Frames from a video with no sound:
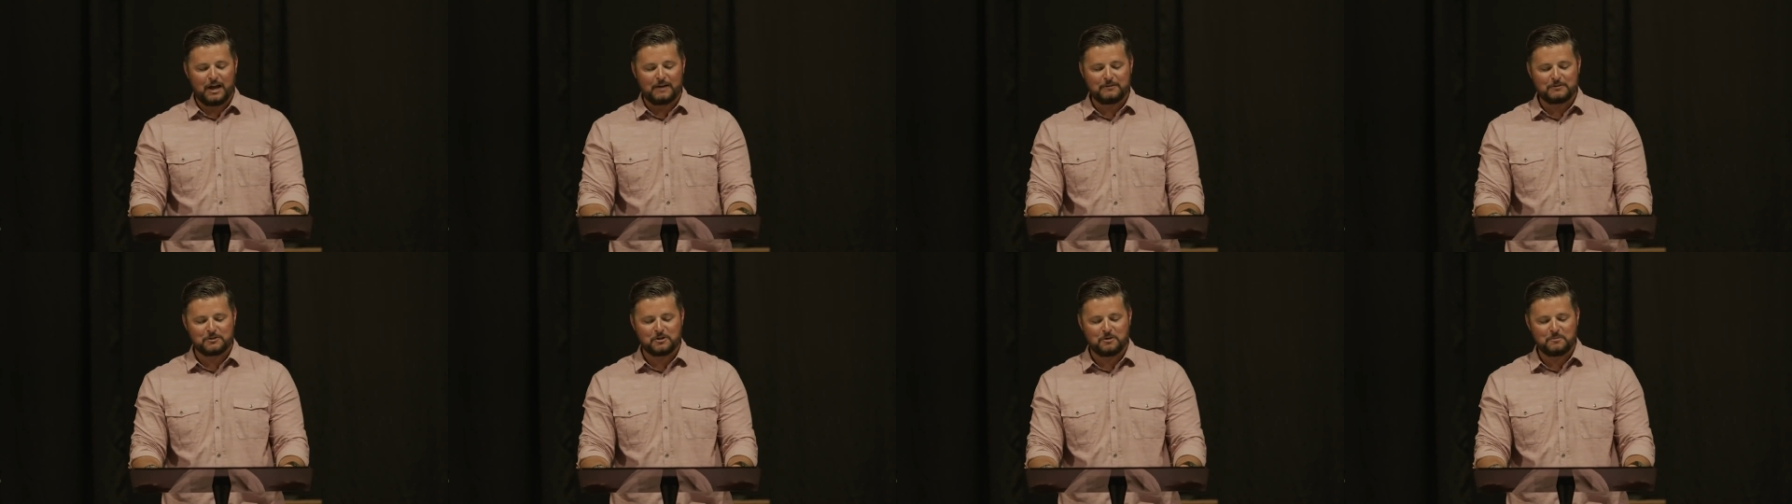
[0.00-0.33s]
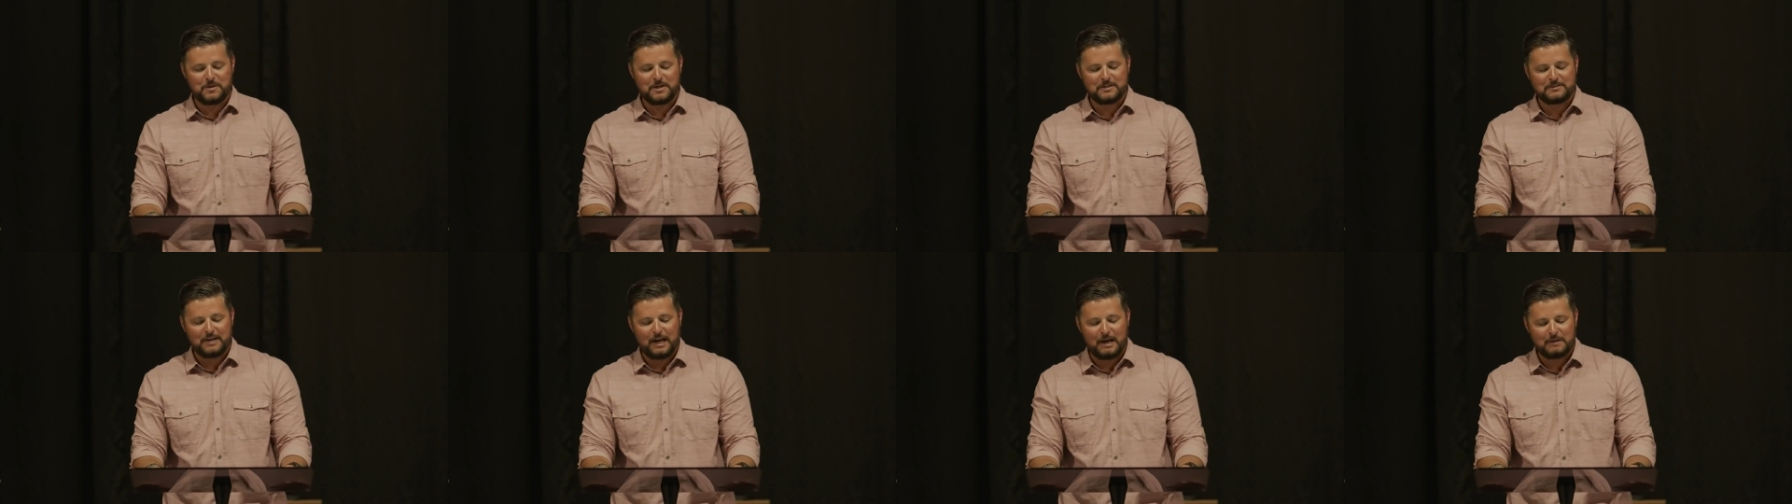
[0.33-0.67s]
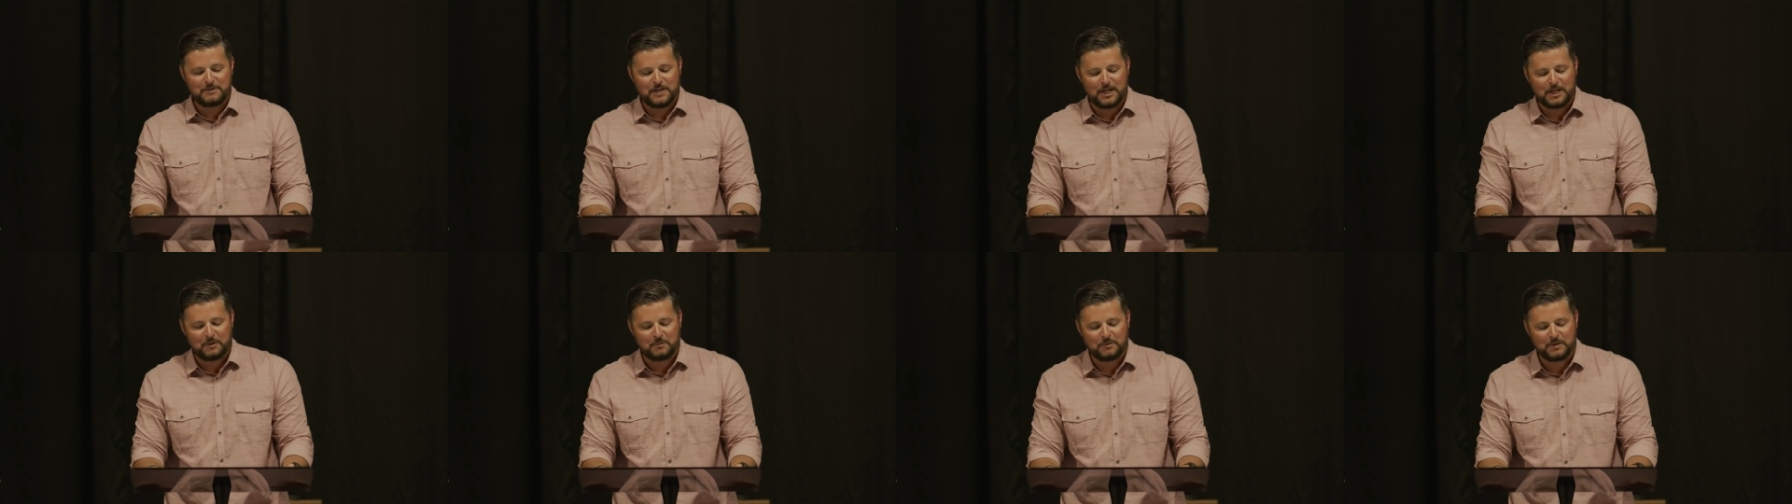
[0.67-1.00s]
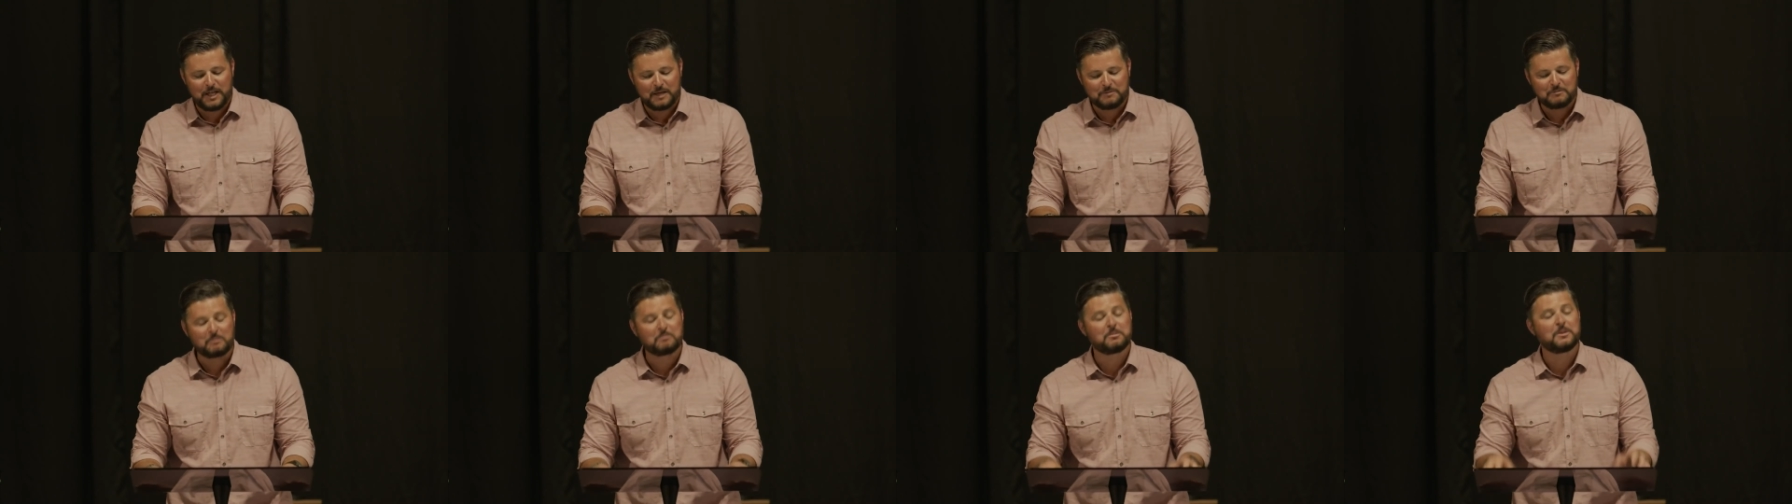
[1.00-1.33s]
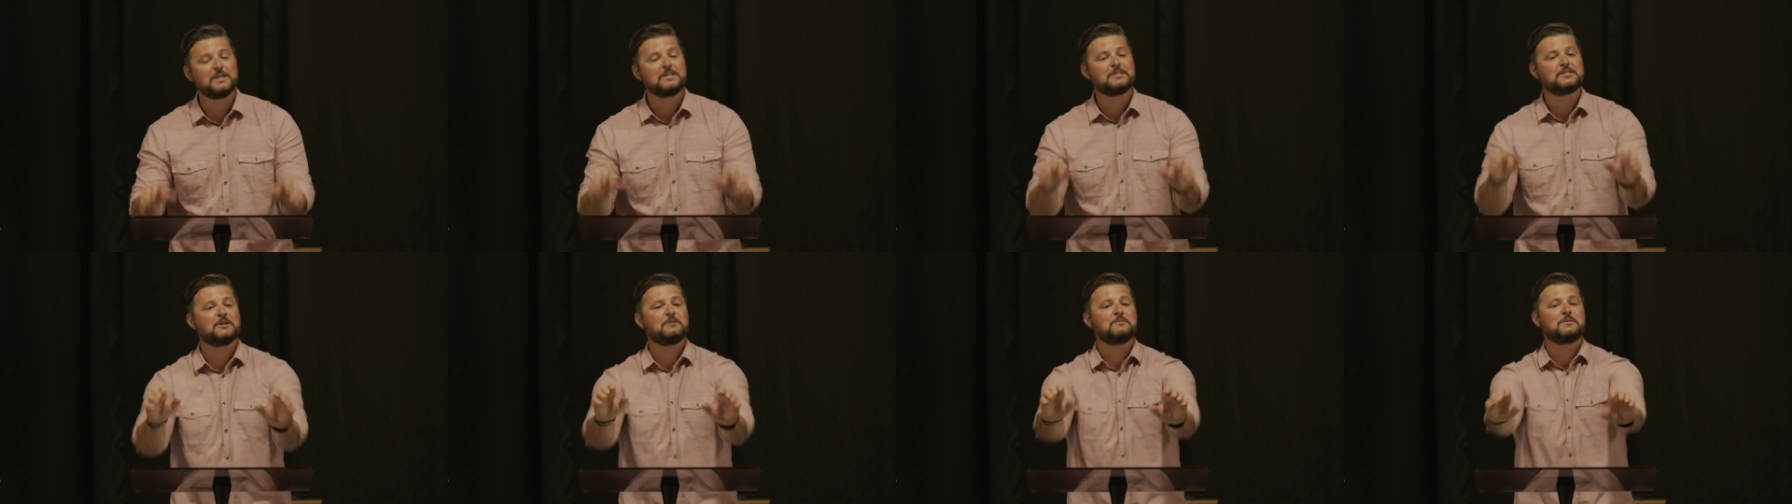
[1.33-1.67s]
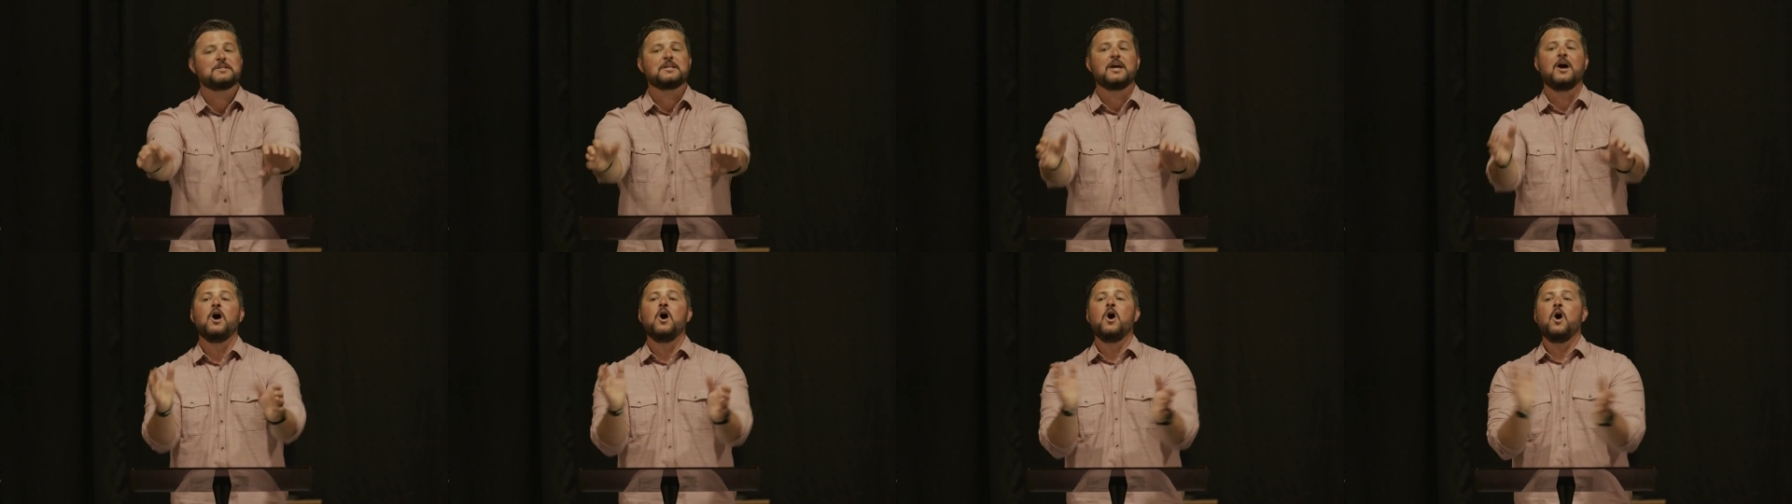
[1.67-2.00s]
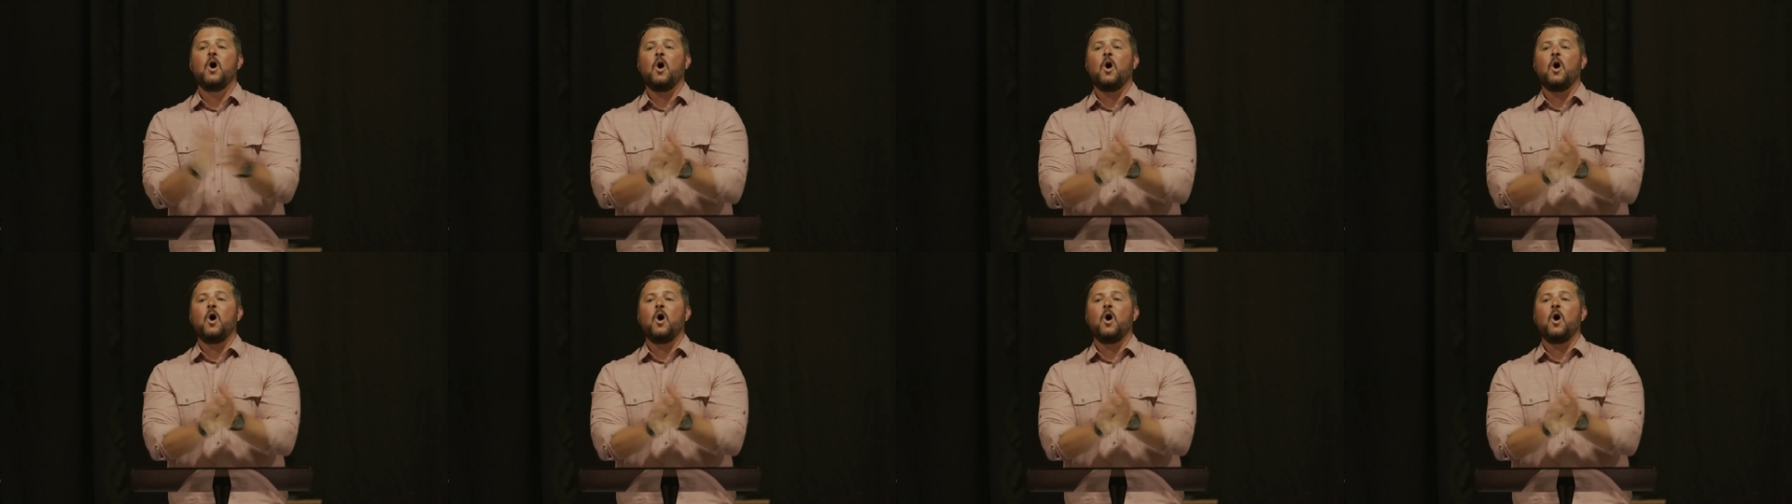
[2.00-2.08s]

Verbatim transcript: life so many times. I can relate, but please hear me.